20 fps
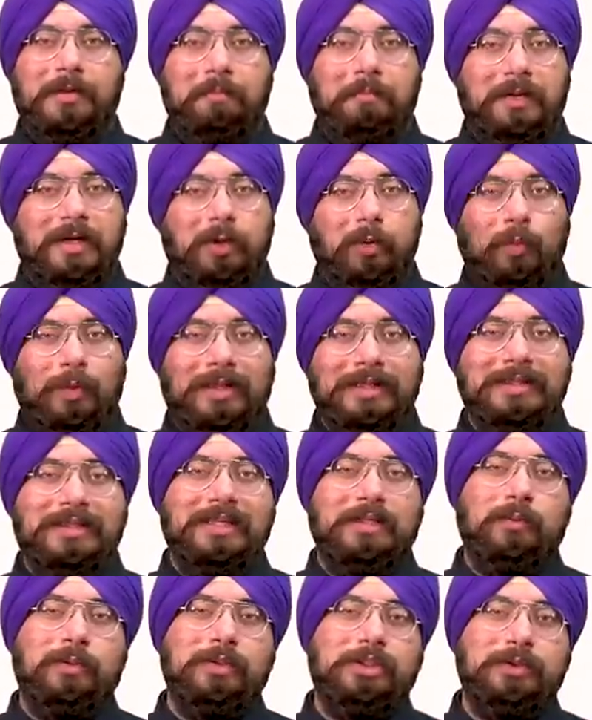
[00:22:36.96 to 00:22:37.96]
But one
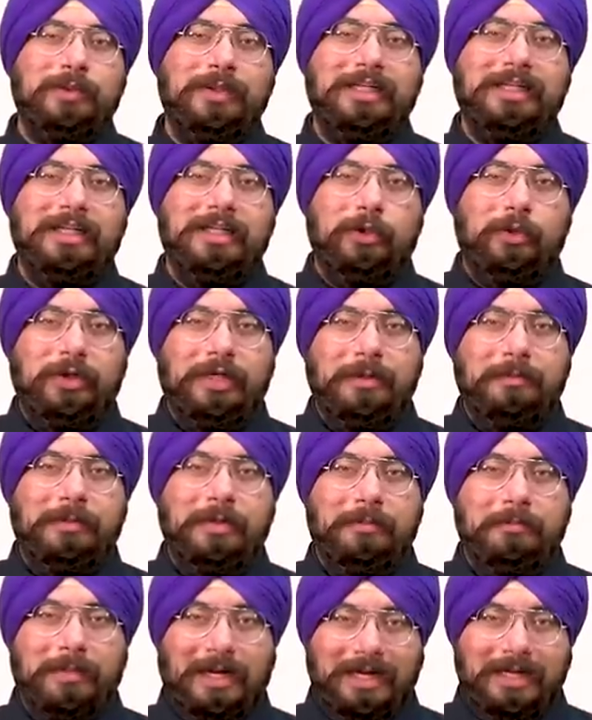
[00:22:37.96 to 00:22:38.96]
thing which we need to keep
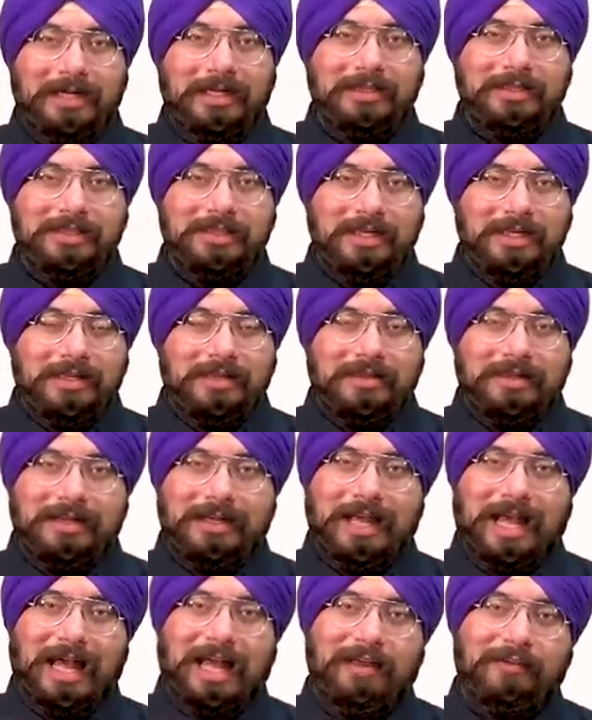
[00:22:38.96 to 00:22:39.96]
in mind is
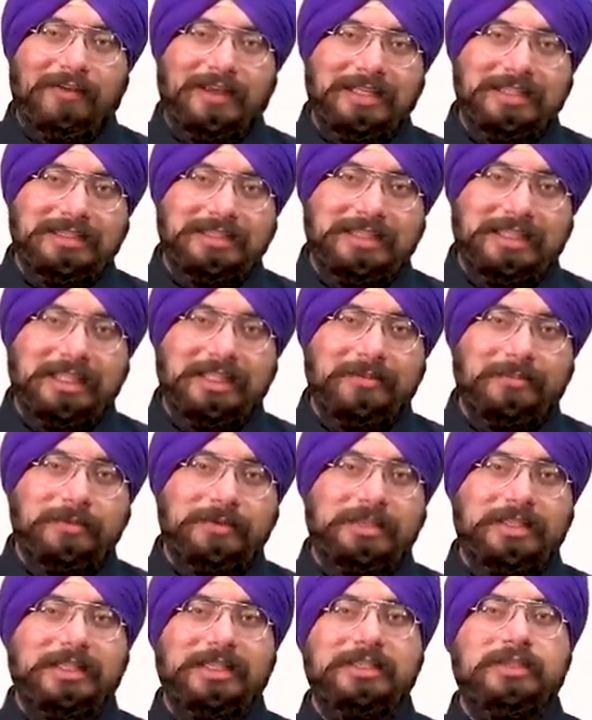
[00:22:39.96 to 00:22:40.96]
that having
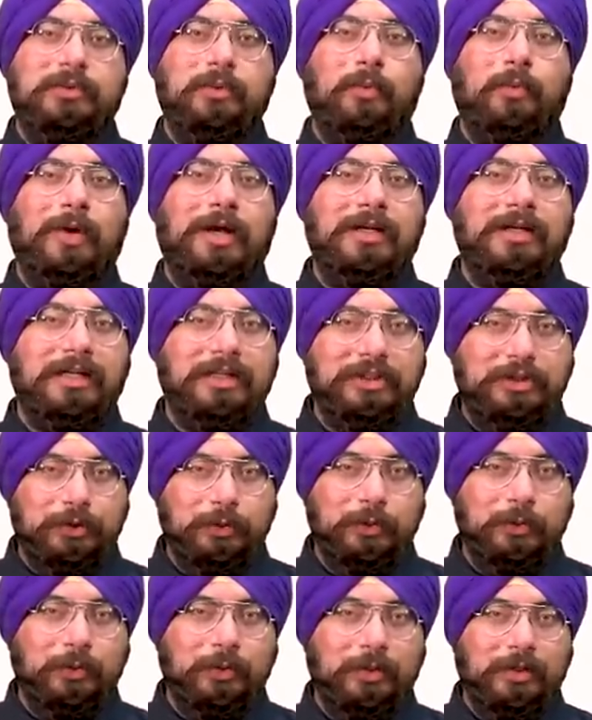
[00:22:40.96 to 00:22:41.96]
schemes is one
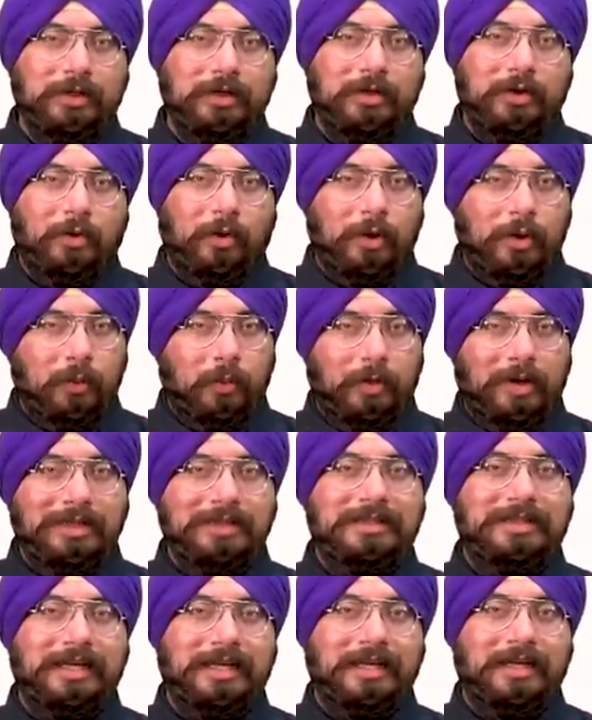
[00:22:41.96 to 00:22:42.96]
issue or
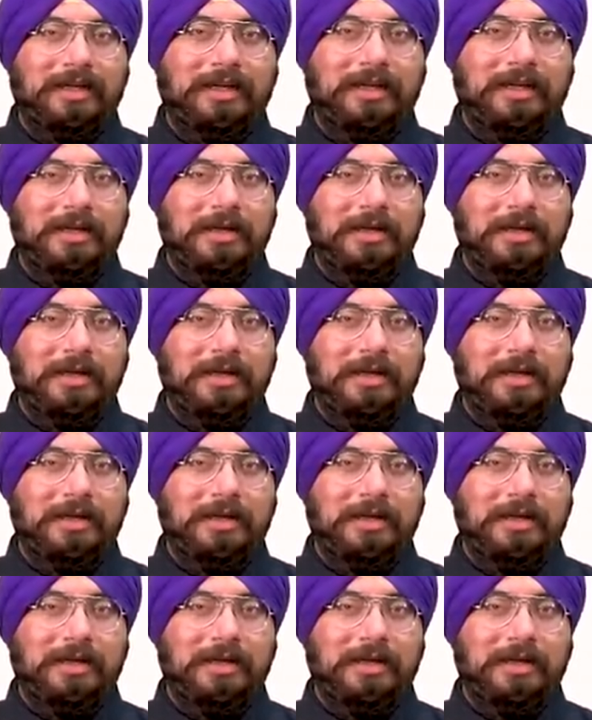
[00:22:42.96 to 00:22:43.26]
one thing,